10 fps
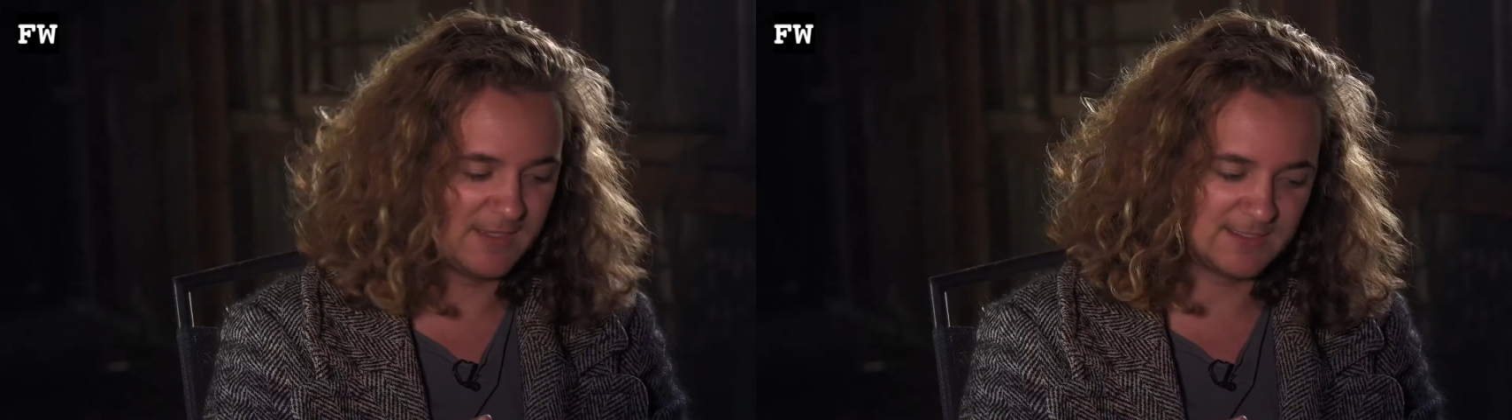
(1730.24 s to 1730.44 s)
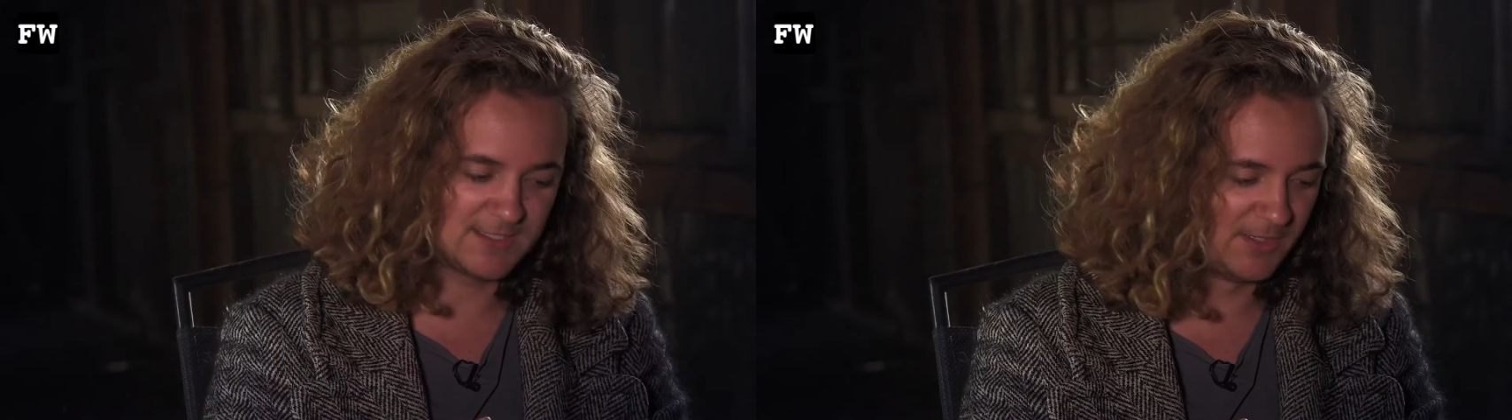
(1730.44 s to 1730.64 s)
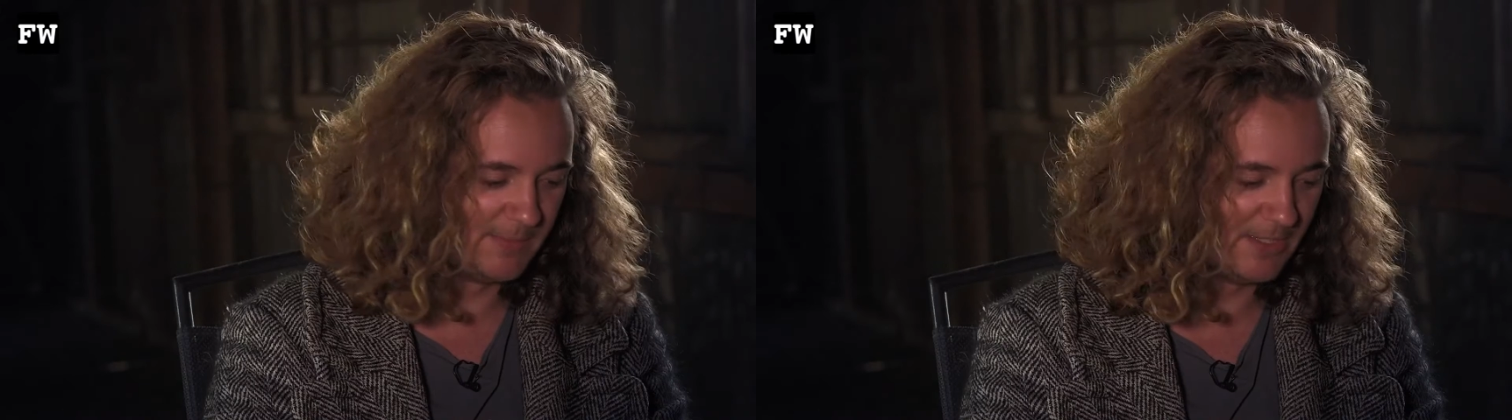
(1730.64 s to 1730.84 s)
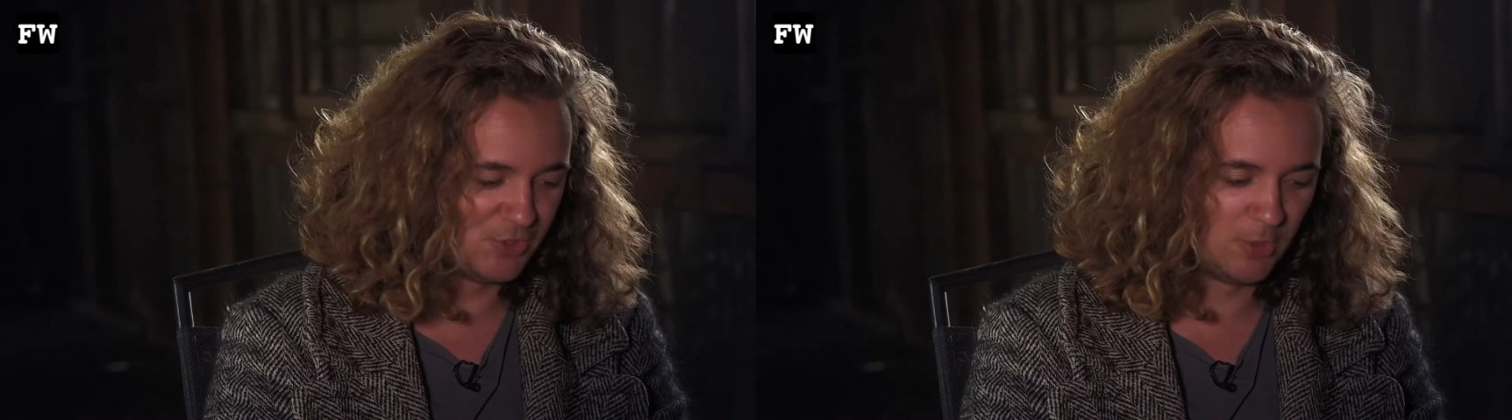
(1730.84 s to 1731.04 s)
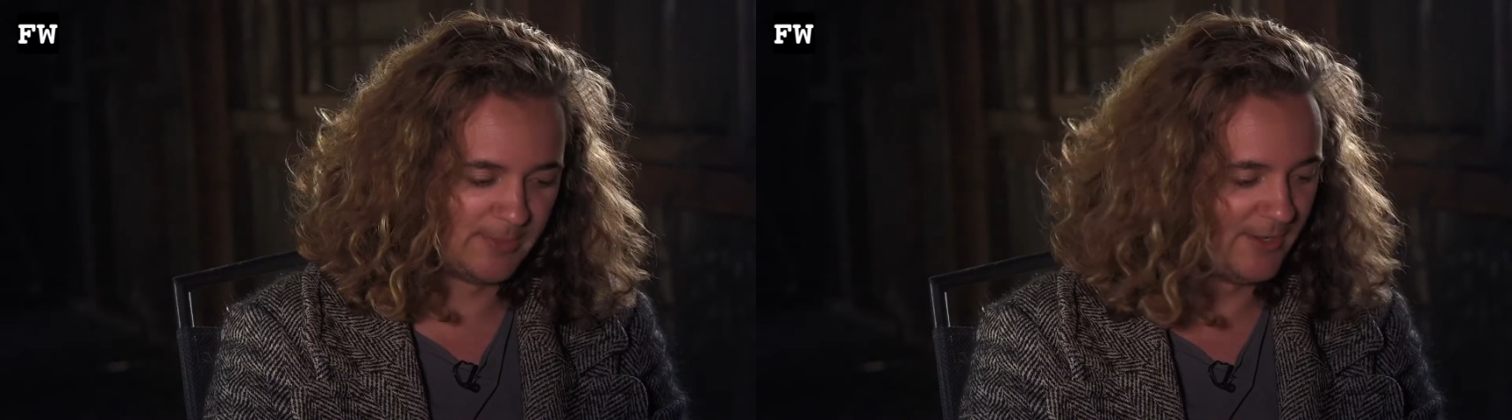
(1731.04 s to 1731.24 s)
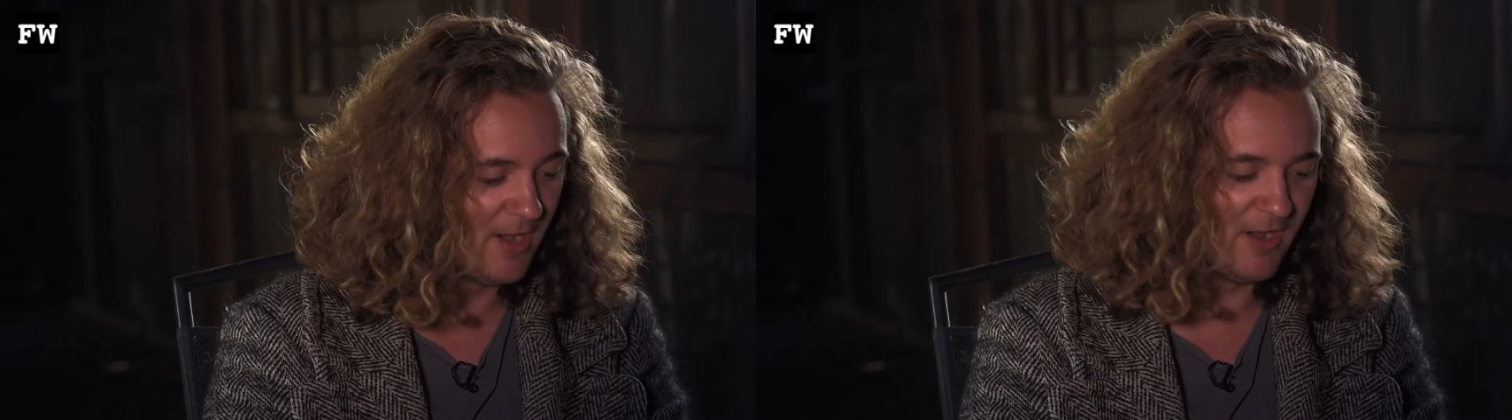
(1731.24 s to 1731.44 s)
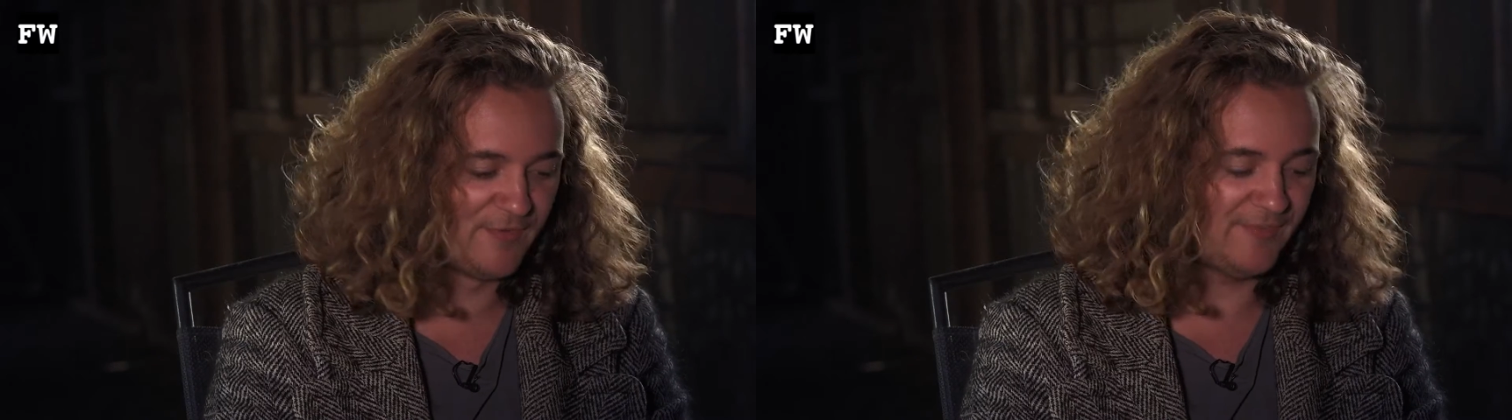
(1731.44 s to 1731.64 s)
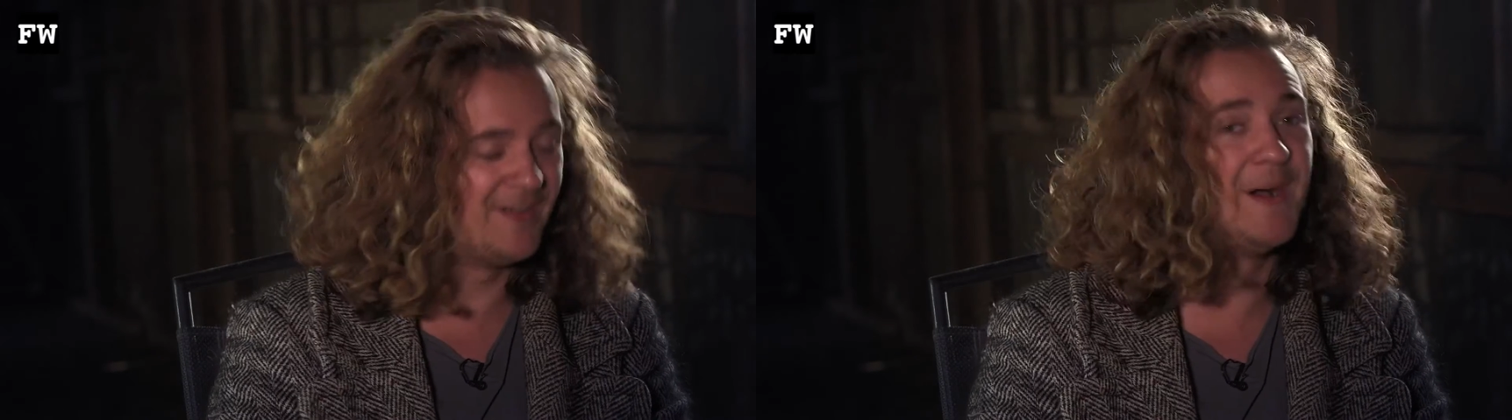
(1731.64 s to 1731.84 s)
that's gonna be a job and a
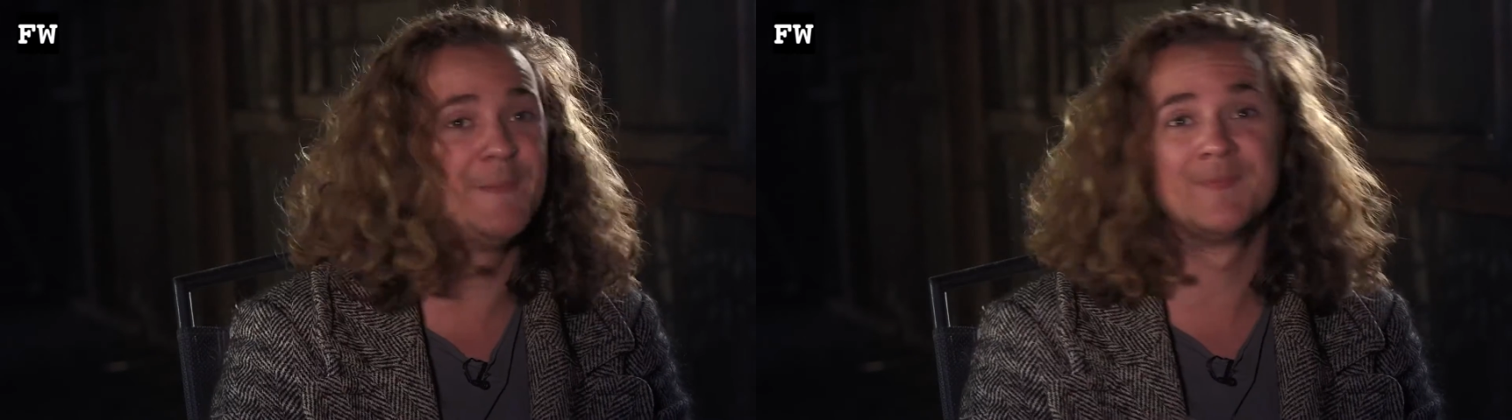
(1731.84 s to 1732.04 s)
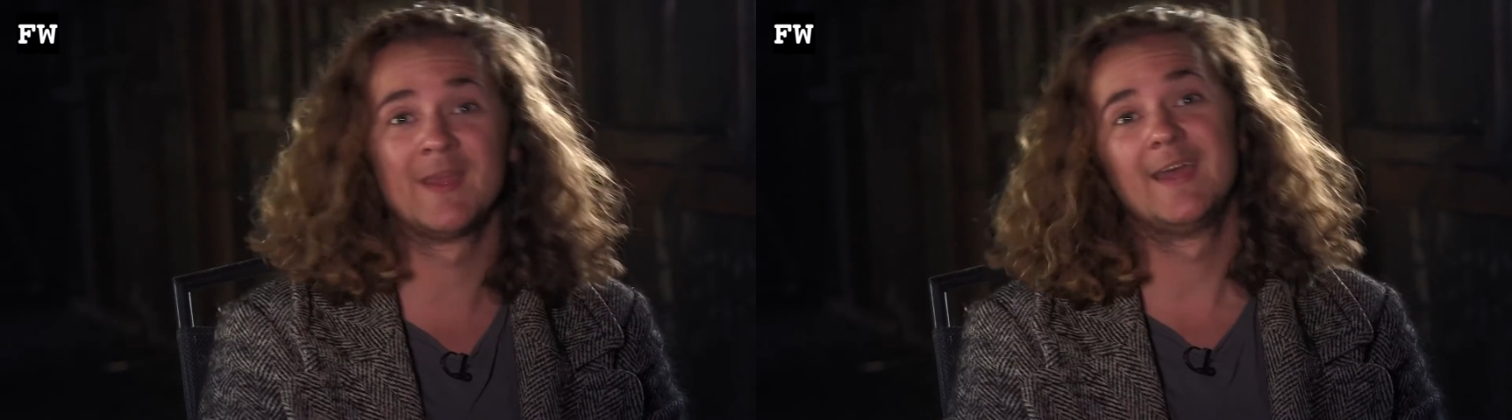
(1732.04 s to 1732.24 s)
half. Um,